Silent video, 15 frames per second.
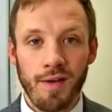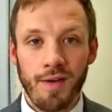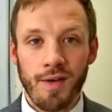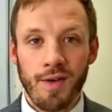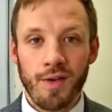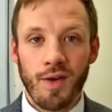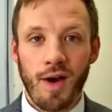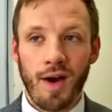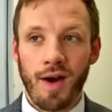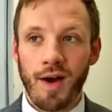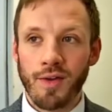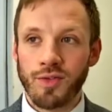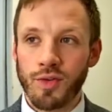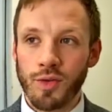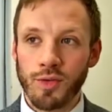
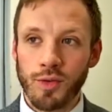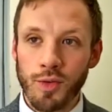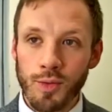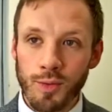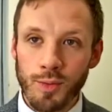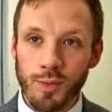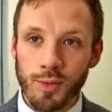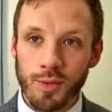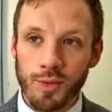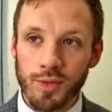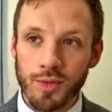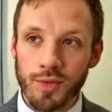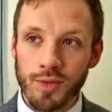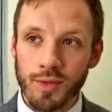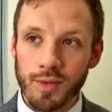to
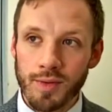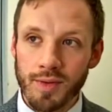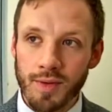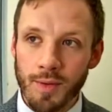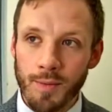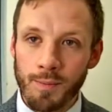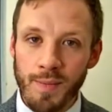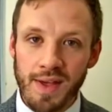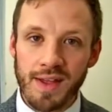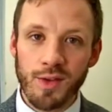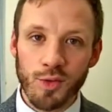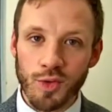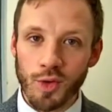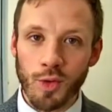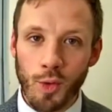use
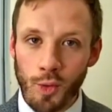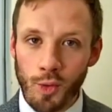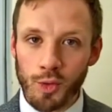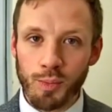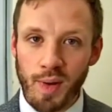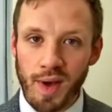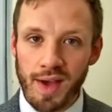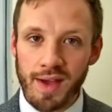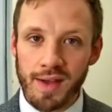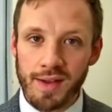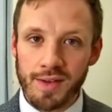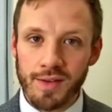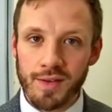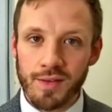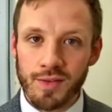means that cause
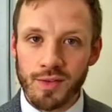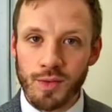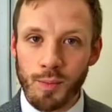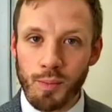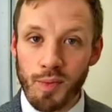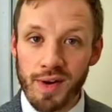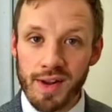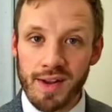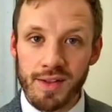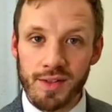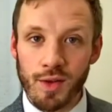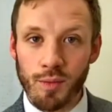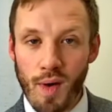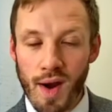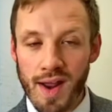pain to bring the
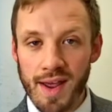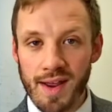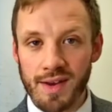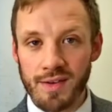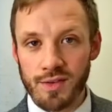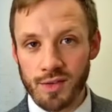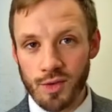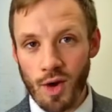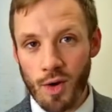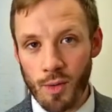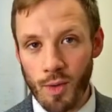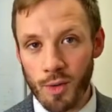right end goal.